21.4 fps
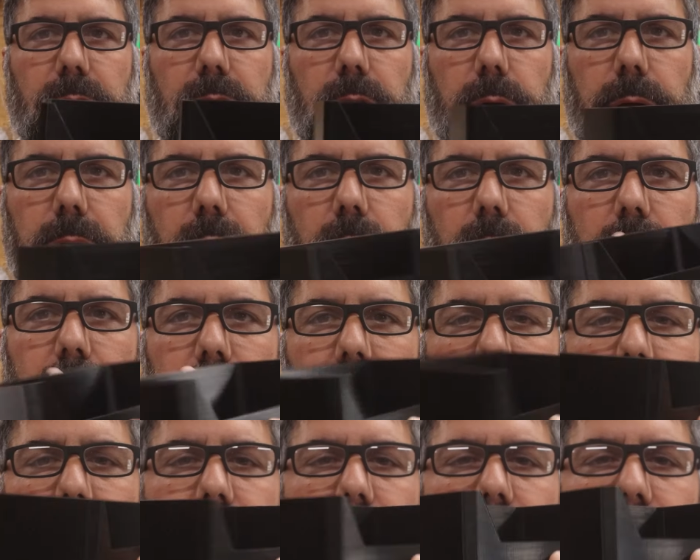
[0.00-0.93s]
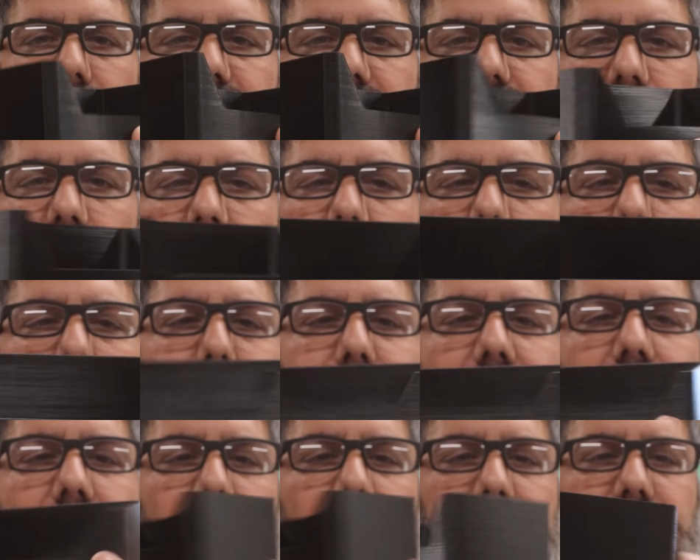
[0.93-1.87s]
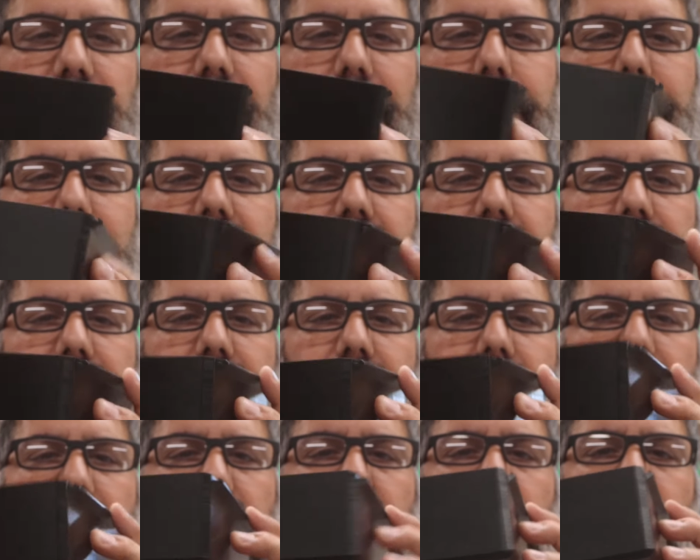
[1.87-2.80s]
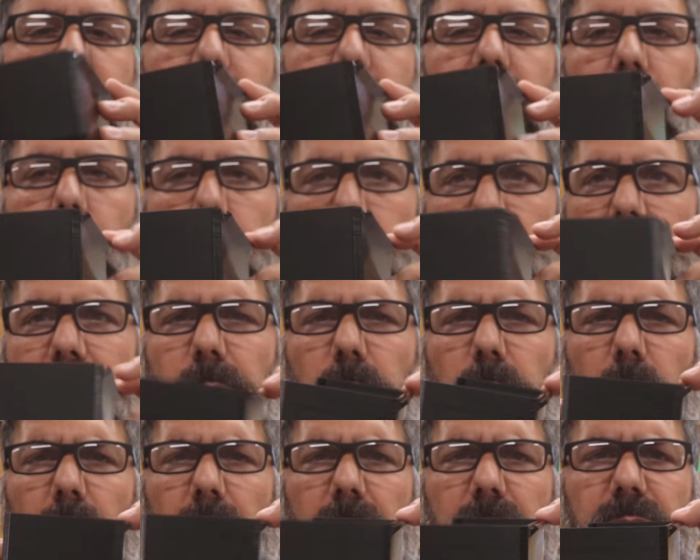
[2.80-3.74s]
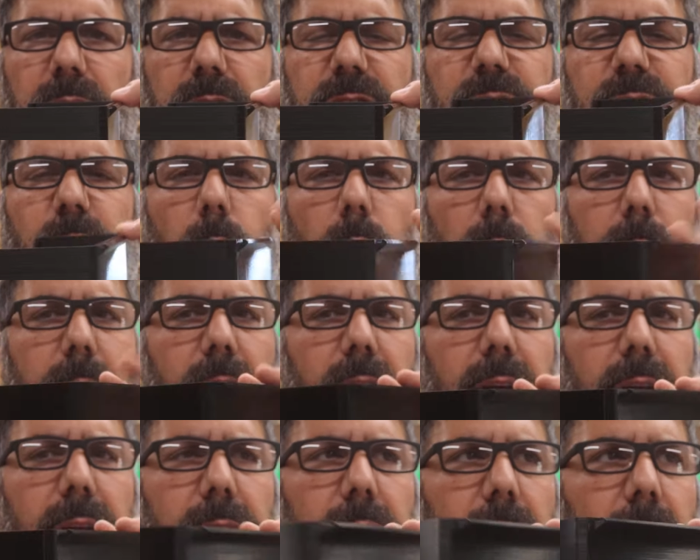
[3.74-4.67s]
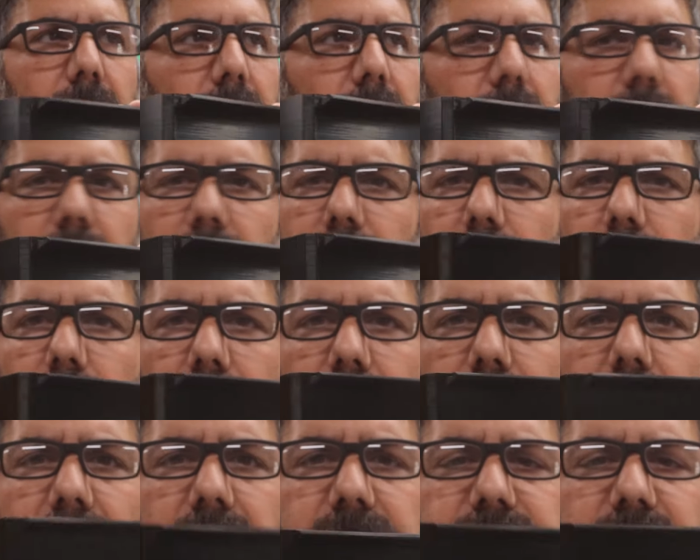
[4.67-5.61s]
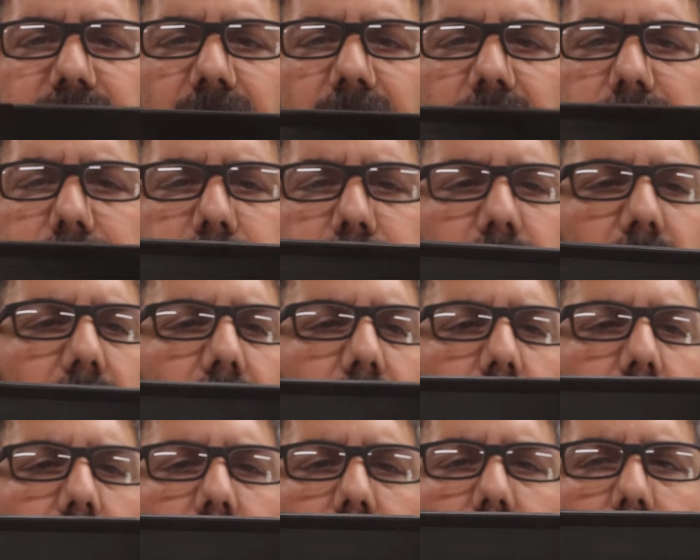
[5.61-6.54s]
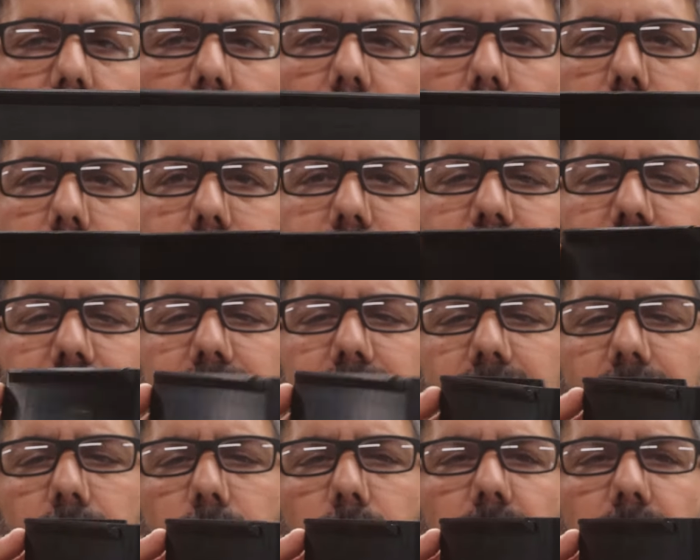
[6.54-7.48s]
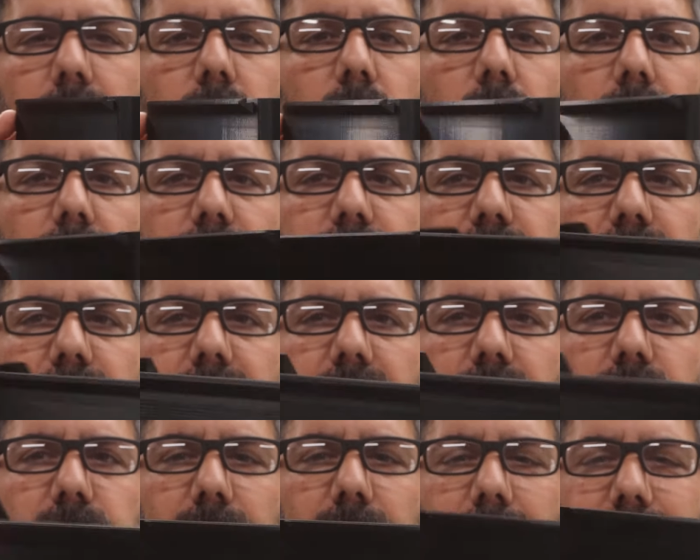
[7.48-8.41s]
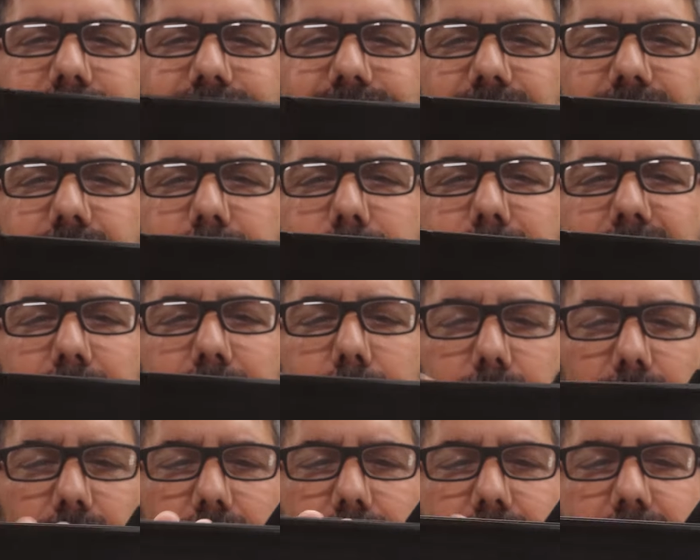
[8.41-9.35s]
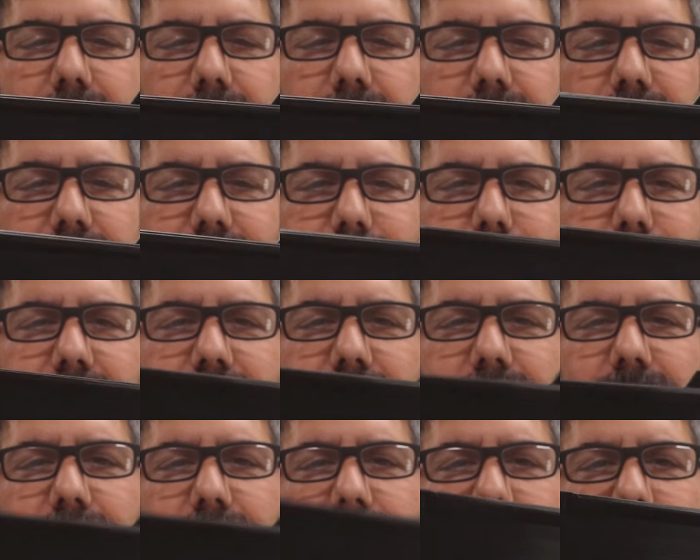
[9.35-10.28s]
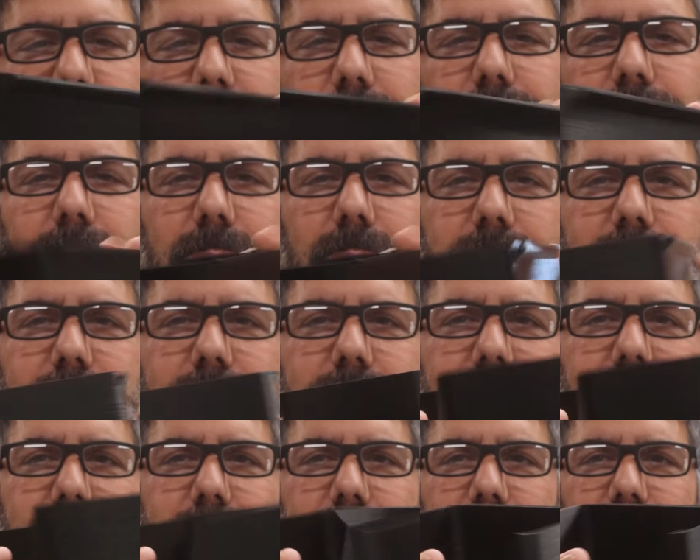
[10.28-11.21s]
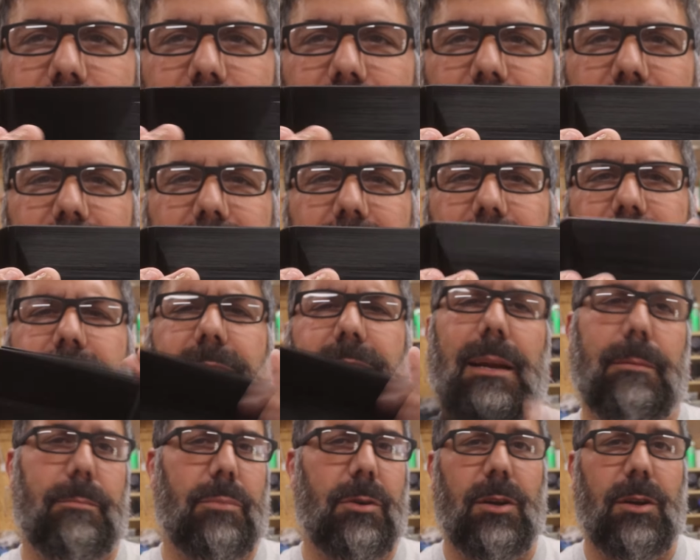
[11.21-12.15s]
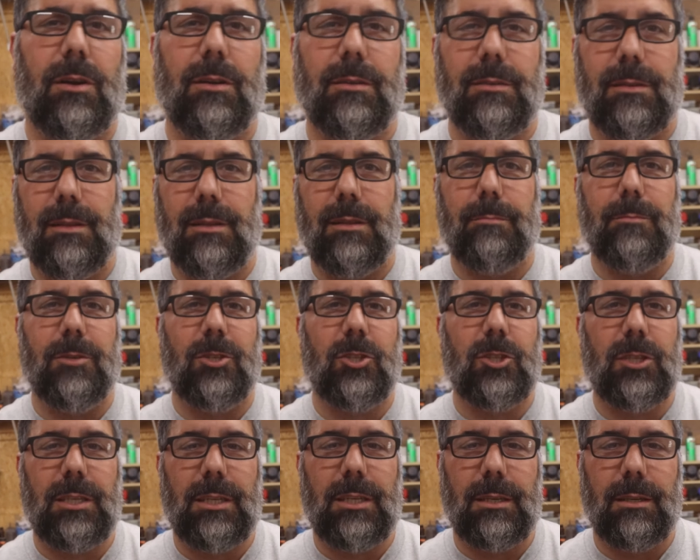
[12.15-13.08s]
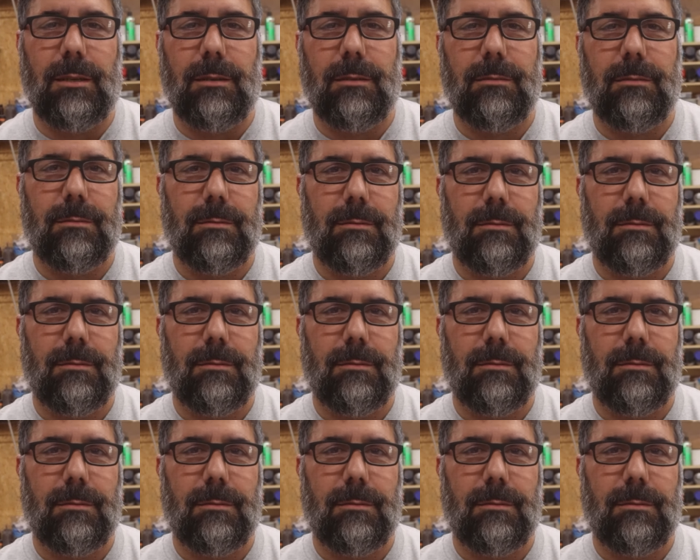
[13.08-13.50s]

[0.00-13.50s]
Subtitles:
So here it is. It's a little box. I made the red ones for my LK4 Pro, but I wanted one for this one. I decided to make it black, and man, it looks slick. Let's get it put onto the machine.